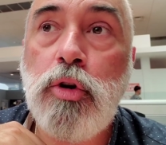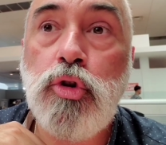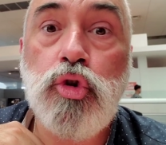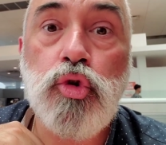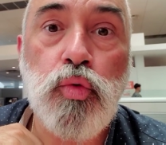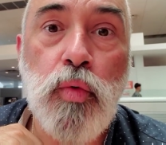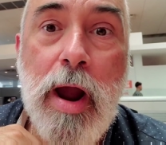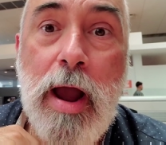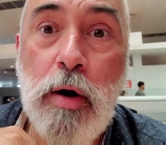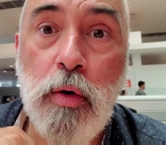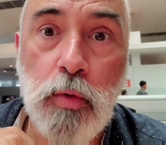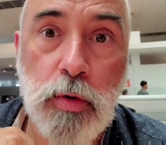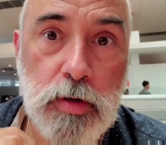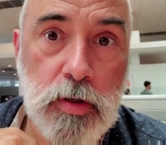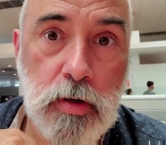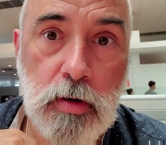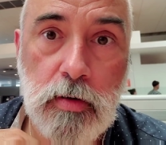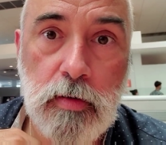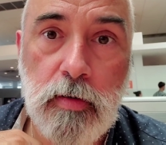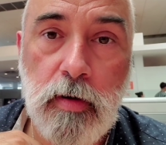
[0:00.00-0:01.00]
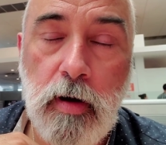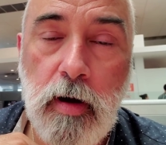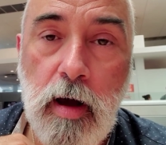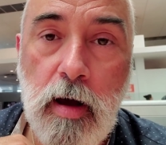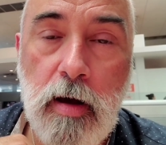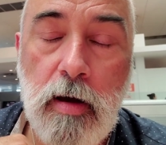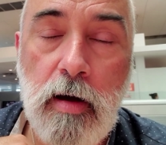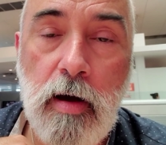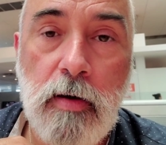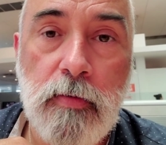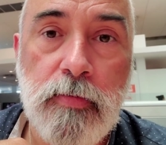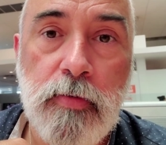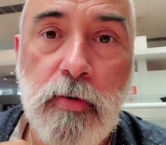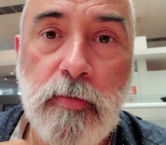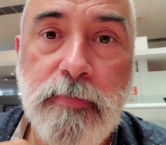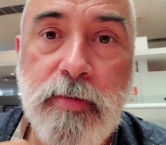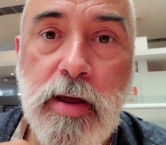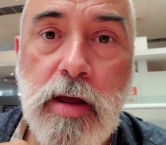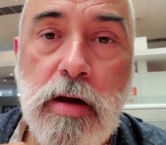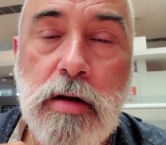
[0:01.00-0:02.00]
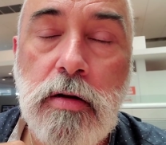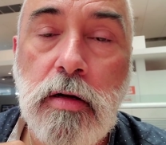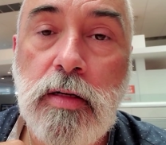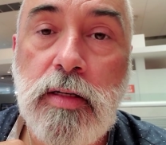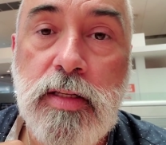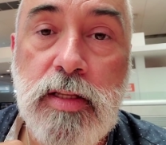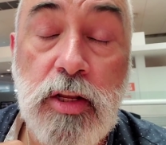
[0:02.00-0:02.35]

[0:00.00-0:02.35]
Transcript: drought for vehicles